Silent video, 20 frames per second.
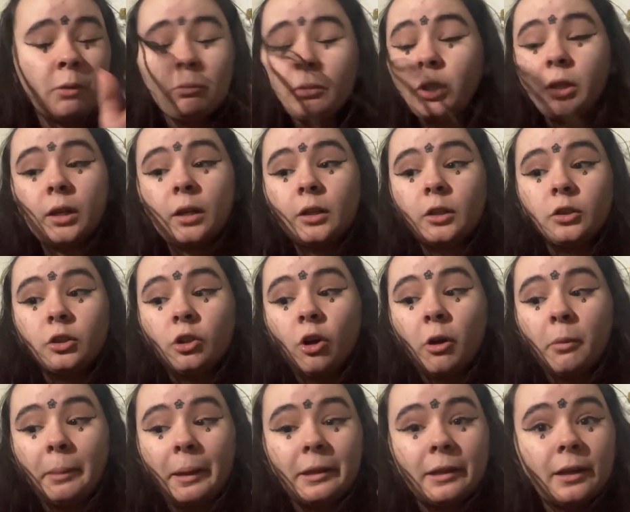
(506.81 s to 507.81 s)
we're not gonna
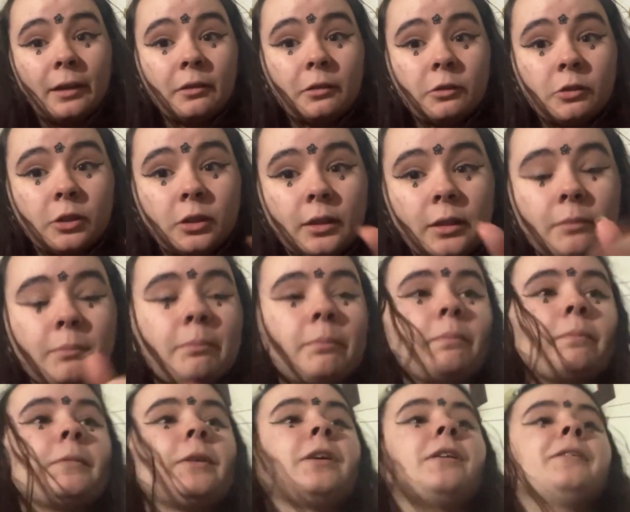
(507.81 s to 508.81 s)
talk about
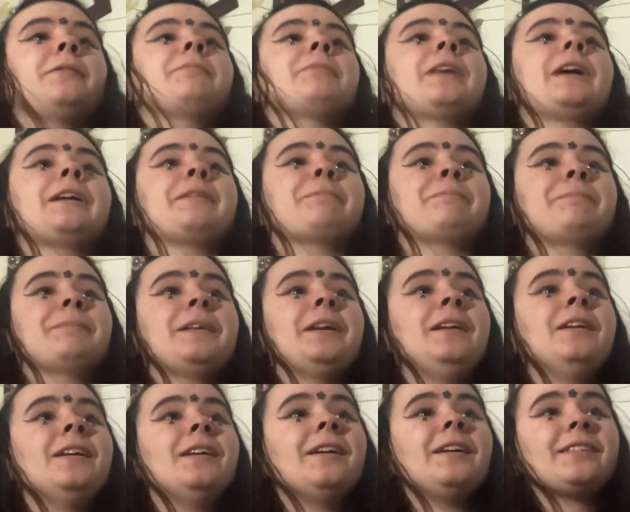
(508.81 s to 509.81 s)
that. like,
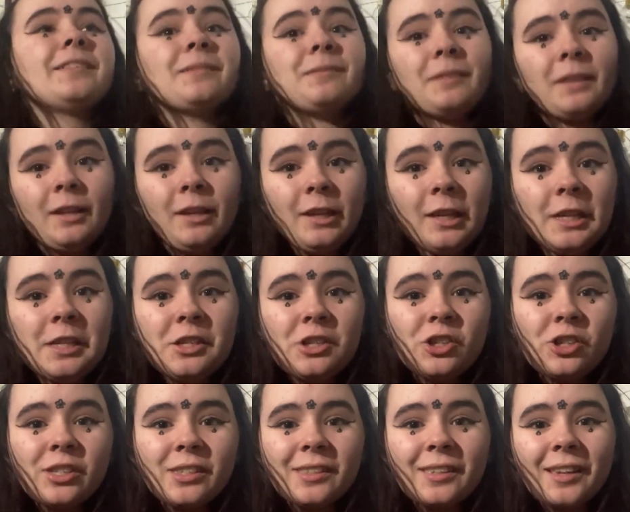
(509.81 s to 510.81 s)
it's
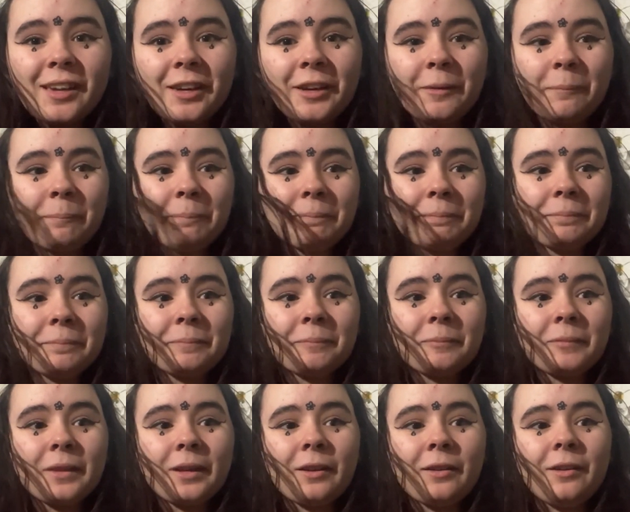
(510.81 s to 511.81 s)
just like,
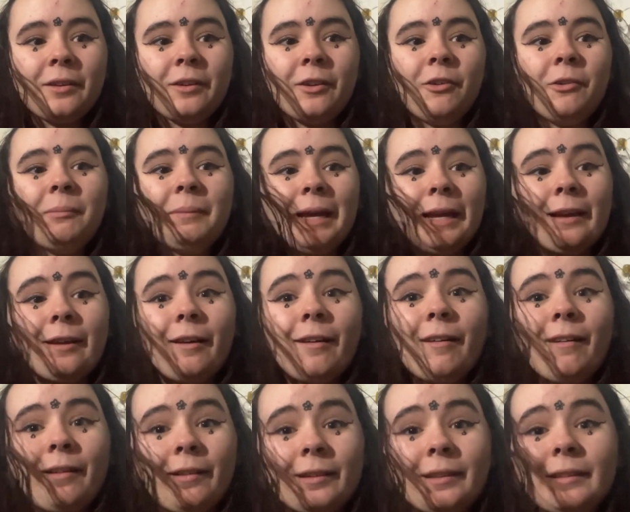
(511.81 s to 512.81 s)
oh my
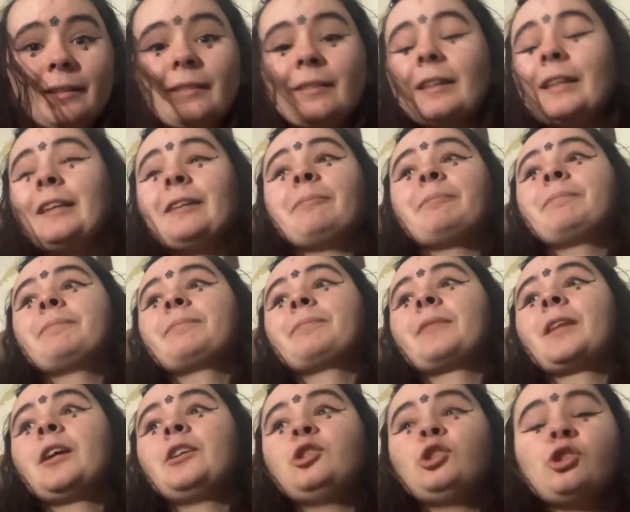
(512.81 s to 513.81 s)
god, like,
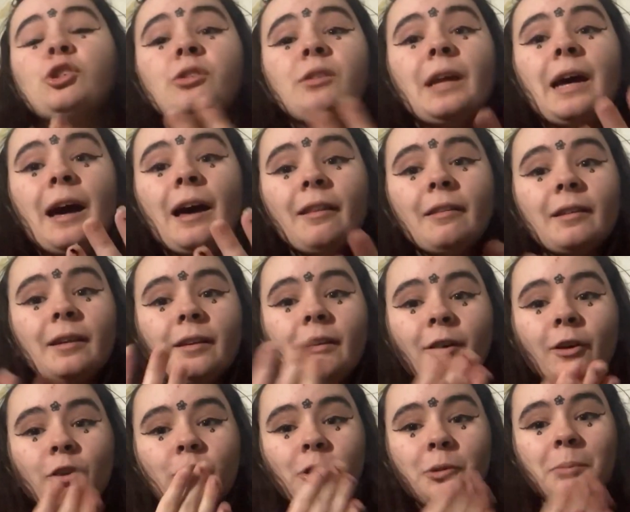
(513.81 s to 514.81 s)
do not let
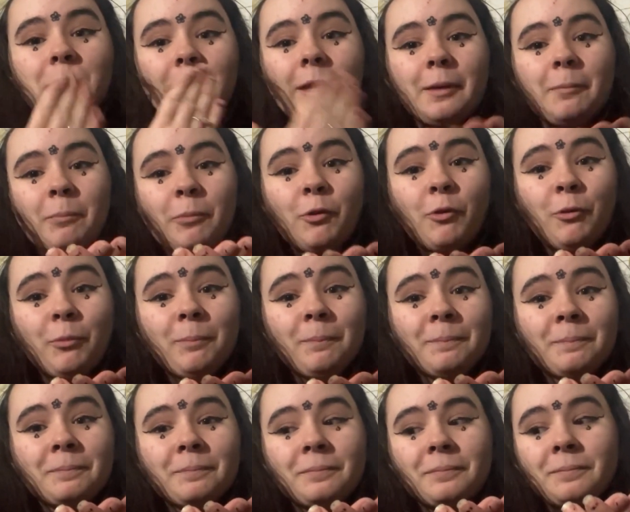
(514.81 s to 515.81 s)
other people
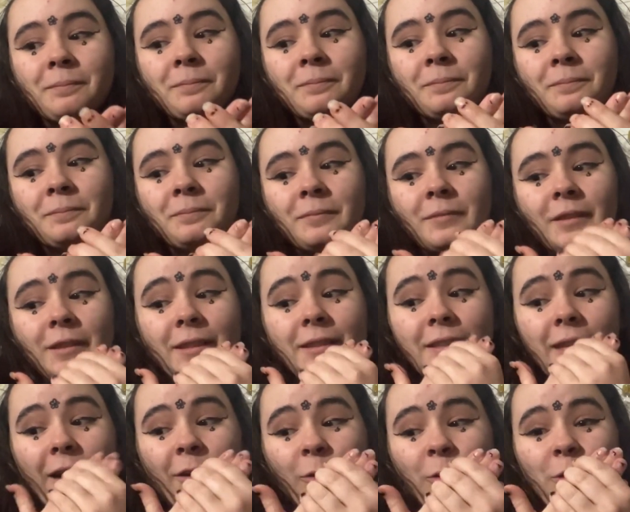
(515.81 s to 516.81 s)

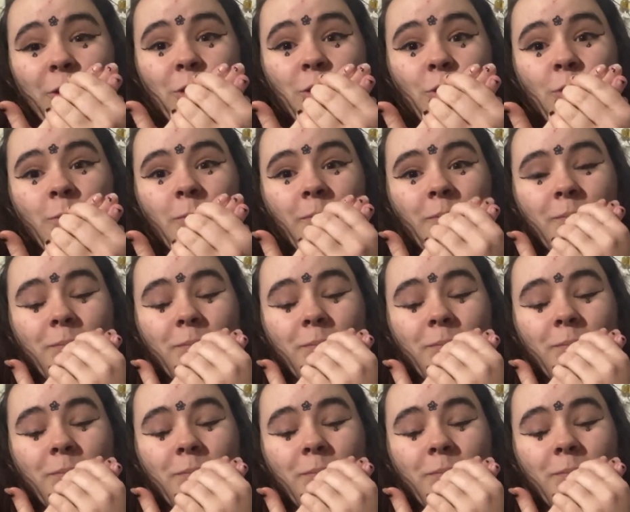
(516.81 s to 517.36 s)
tell you